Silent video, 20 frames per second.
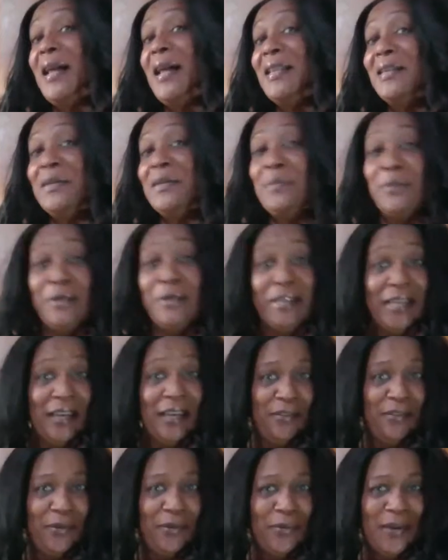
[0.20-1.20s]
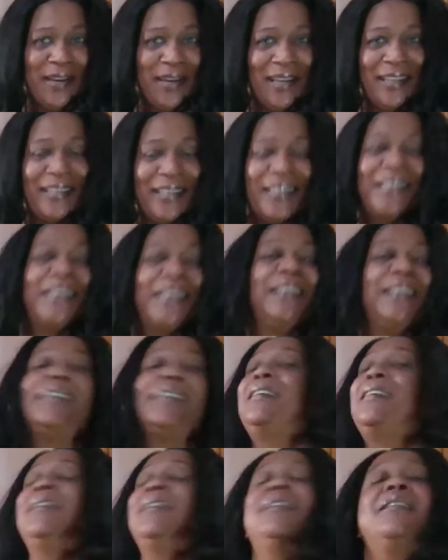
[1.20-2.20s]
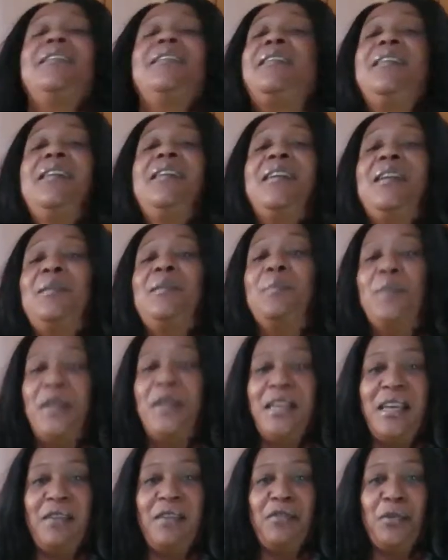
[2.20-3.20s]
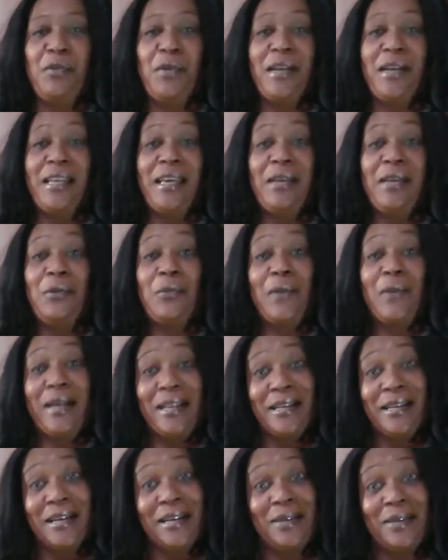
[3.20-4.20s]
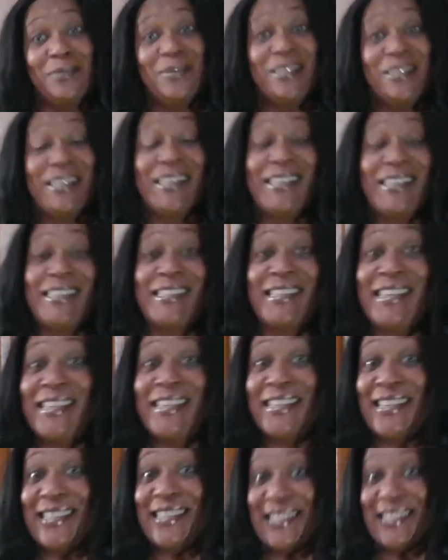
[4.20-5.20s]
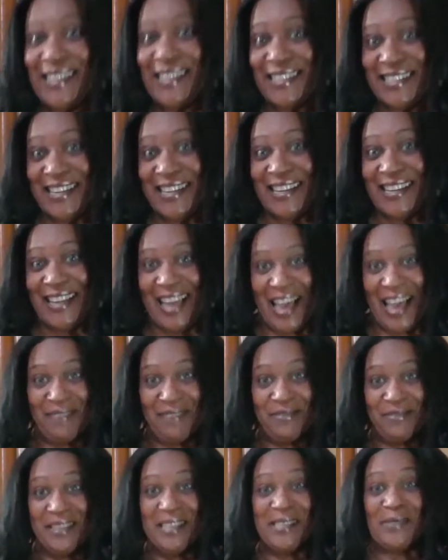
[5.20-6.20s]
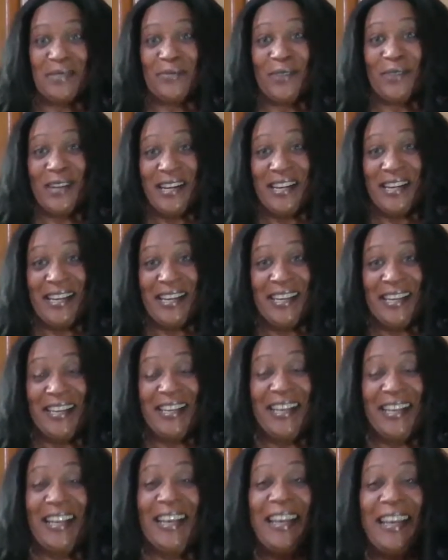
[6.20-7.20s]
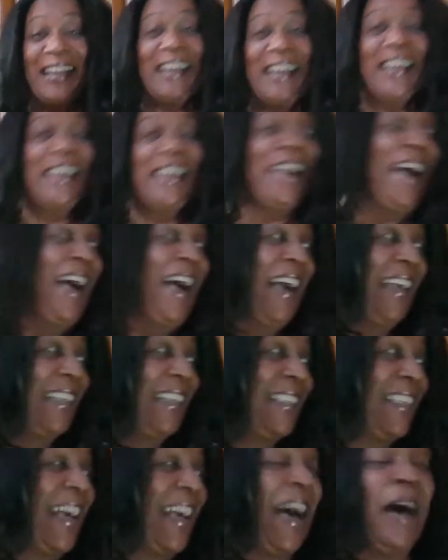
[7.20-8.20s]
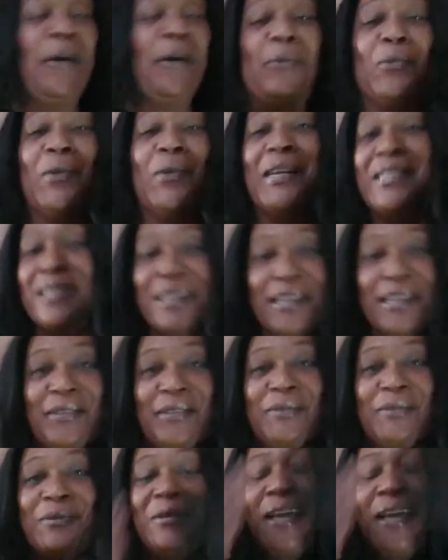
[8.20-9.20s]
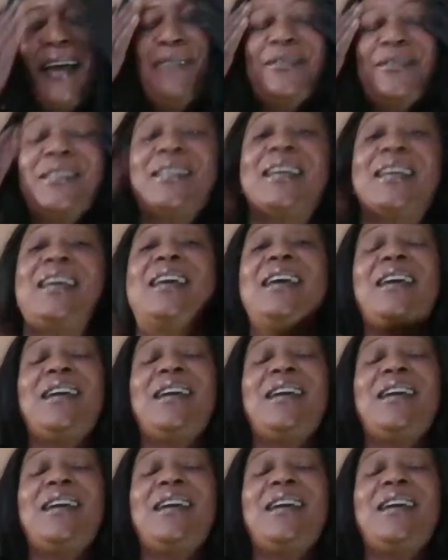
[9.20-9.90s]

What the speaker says: good morning, everyone. Good morning, everyone, and welcome to Celie's Kitchen Live this morning. Guys, I wasn't going to do live today,